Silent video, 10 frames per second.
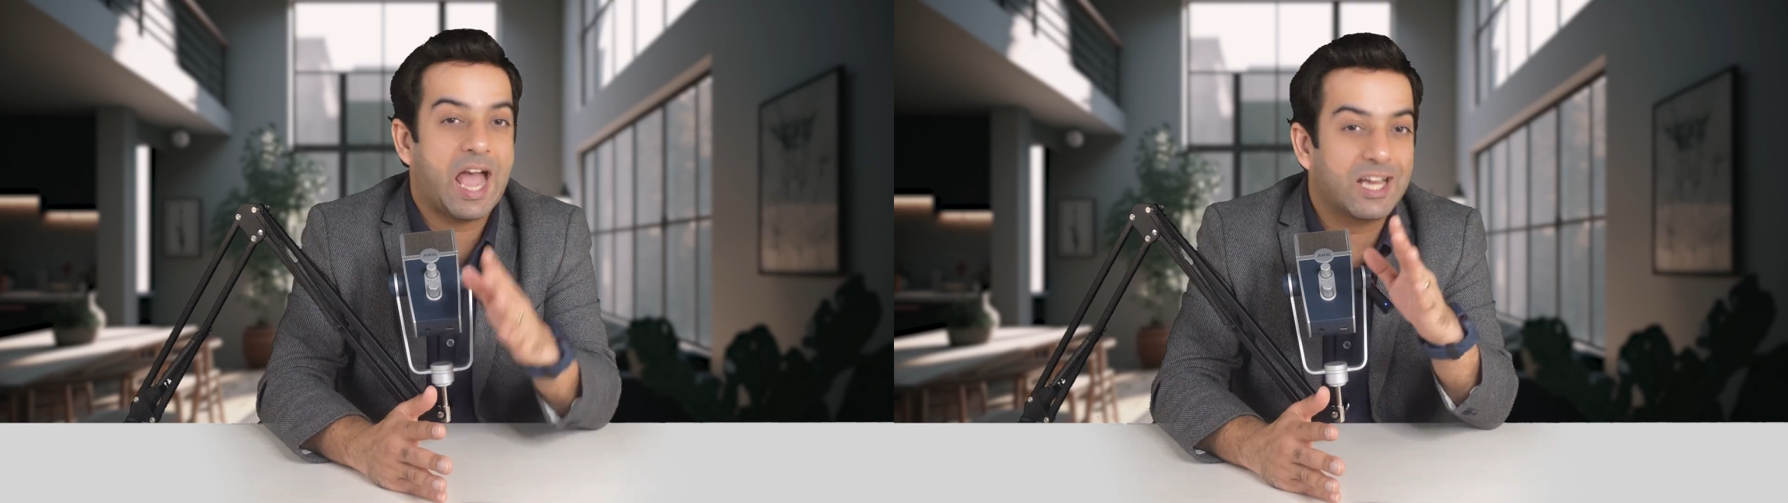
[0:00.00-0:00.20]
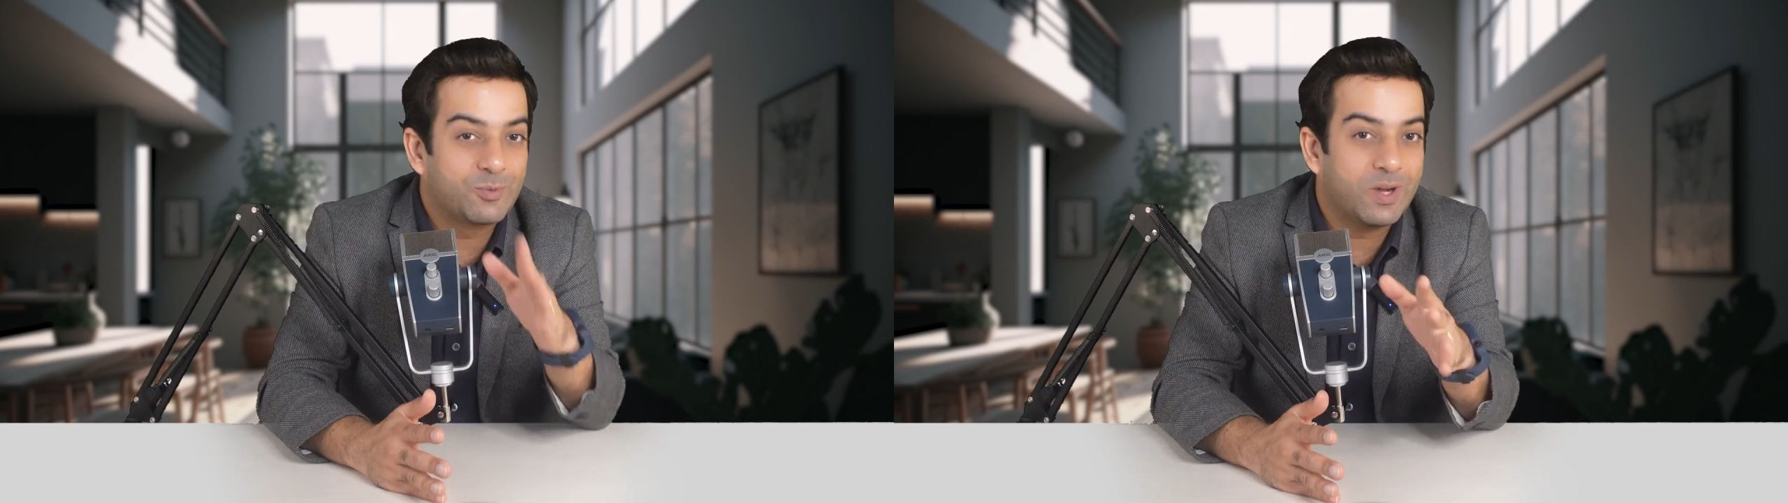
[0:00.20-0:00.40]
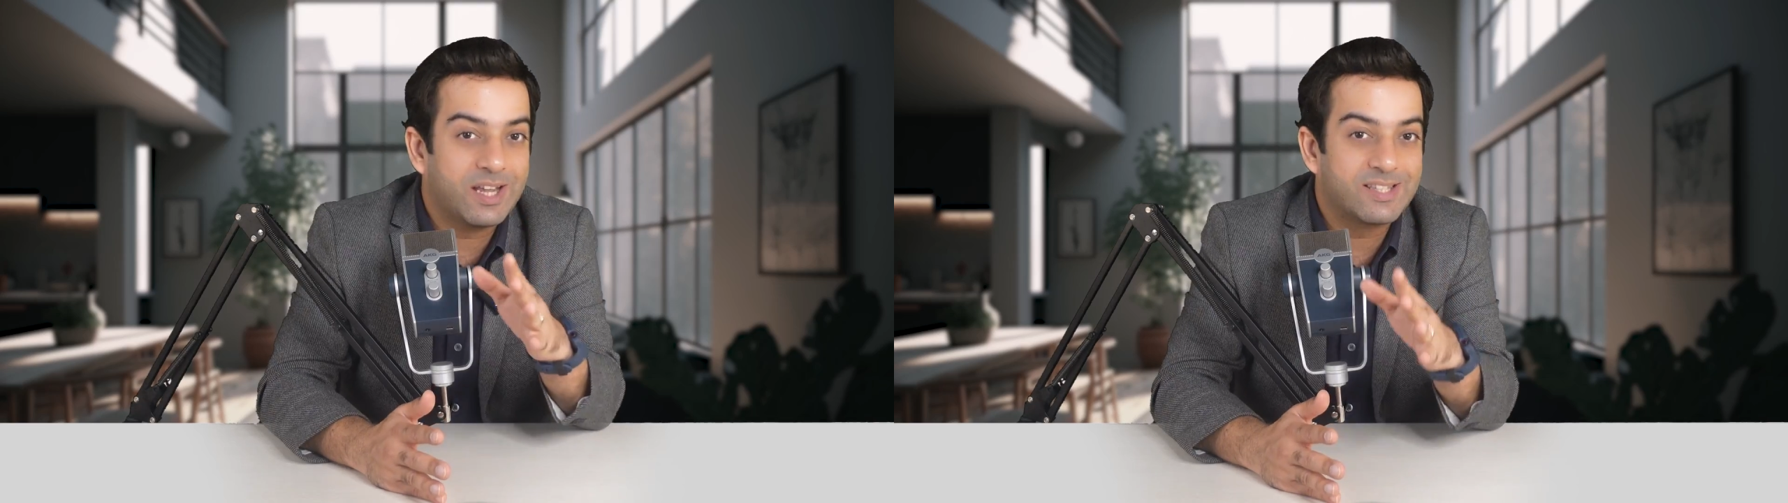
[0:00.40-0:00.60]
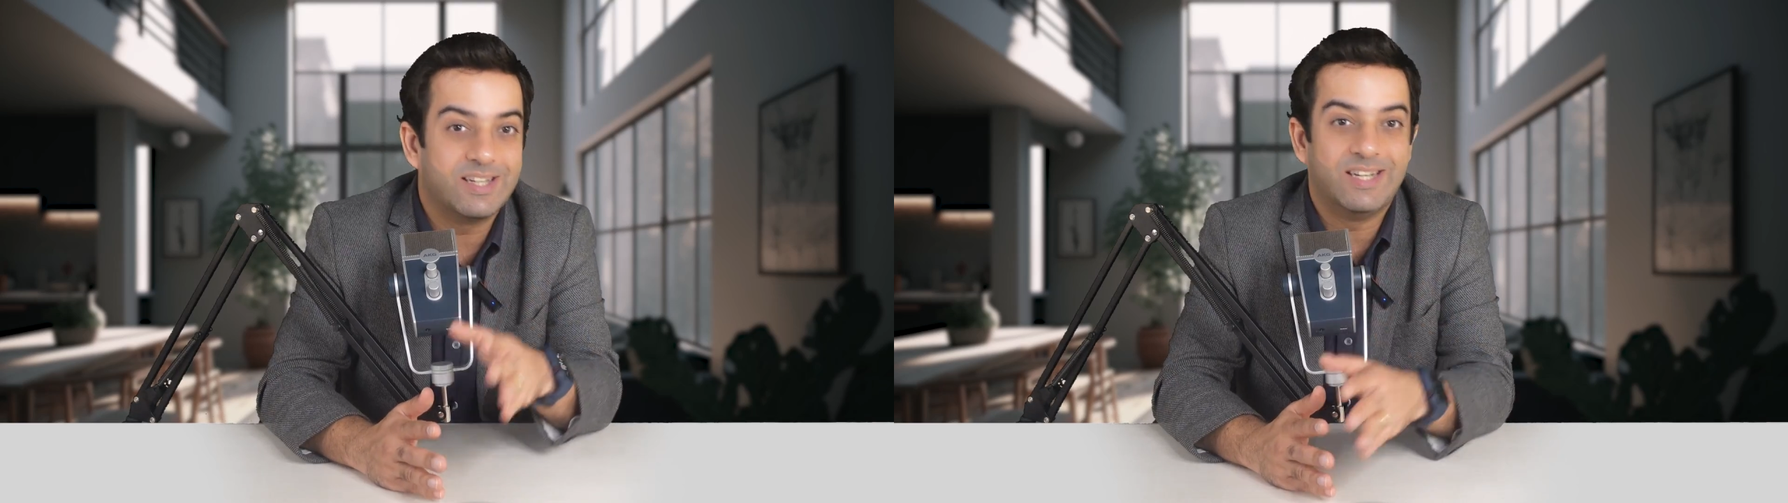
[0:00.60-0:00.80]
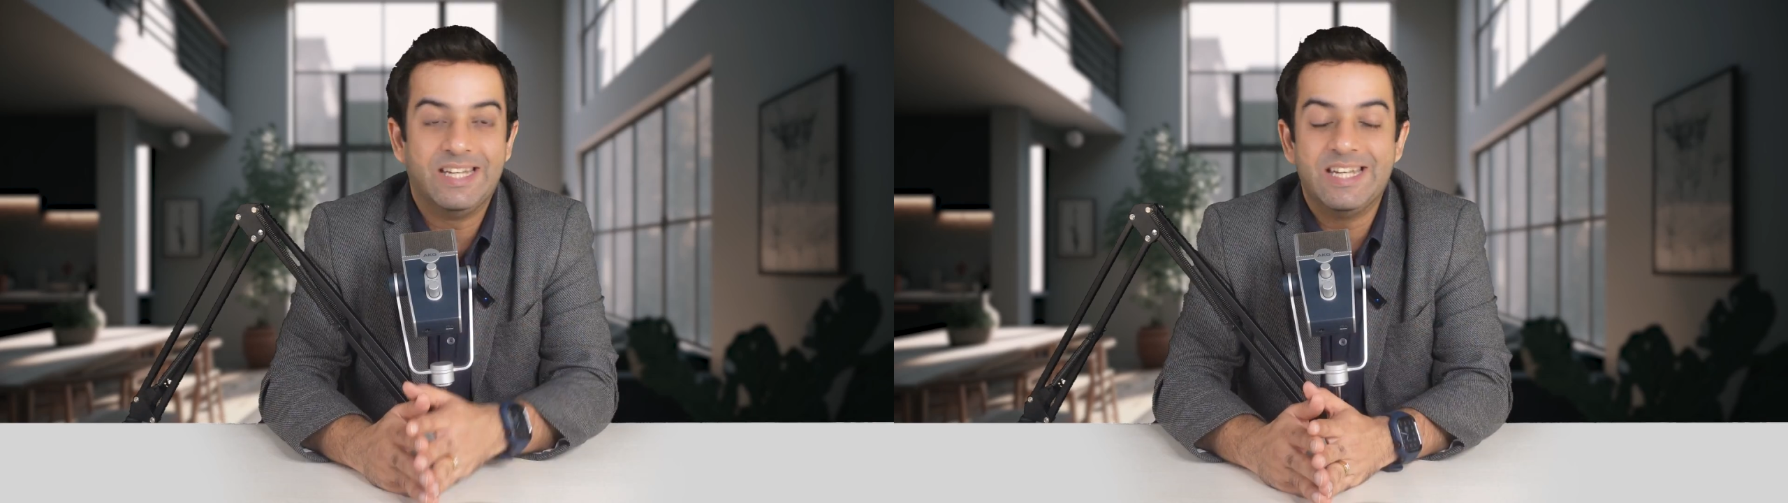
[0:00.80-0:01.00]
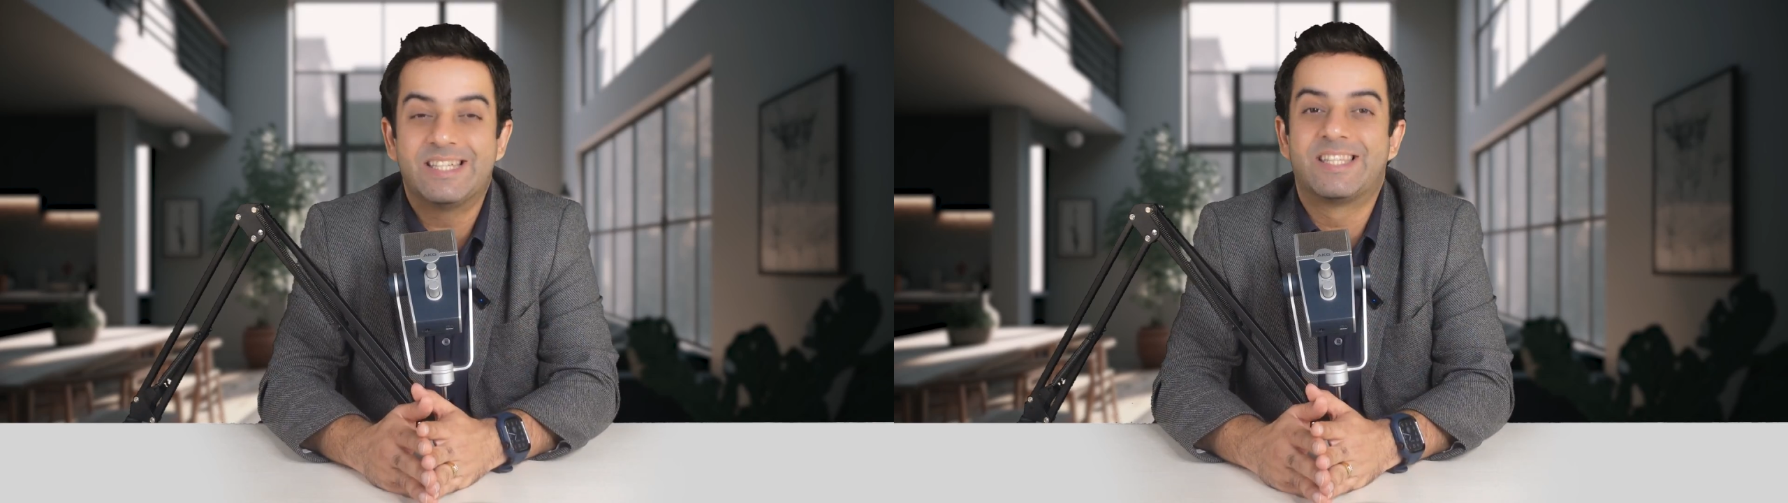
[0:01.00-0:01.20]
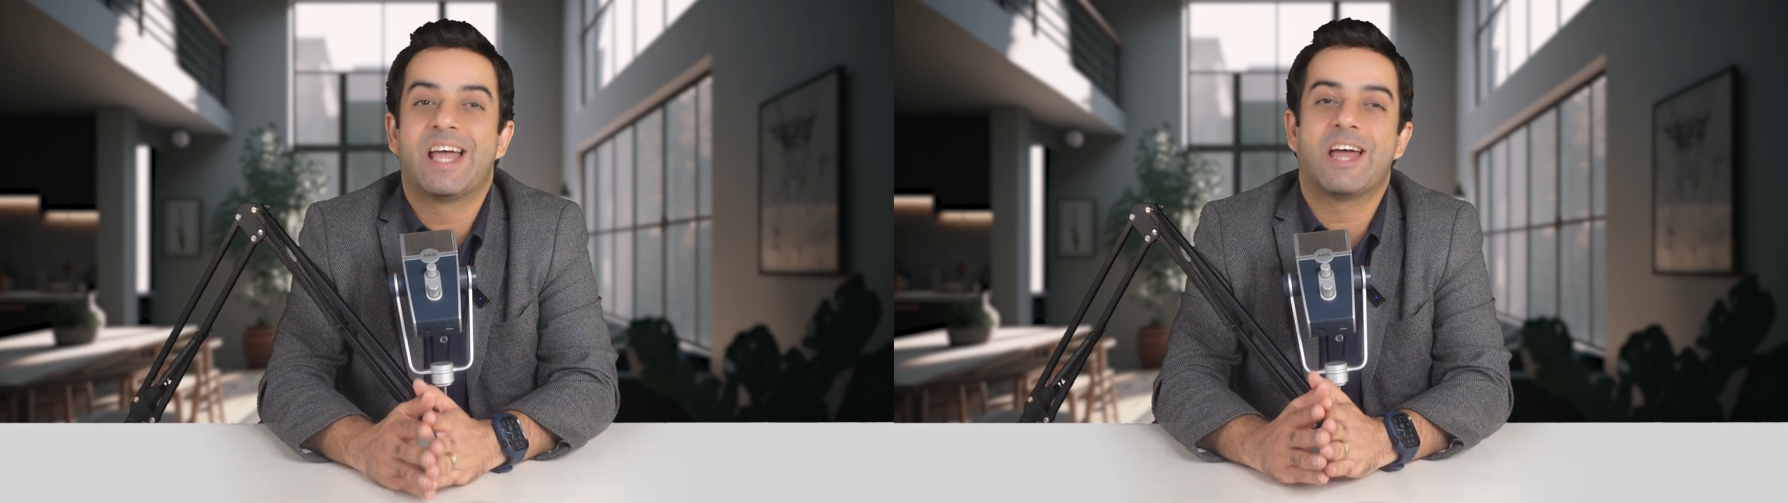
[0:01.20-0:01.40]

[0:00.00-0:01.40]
as well as the needs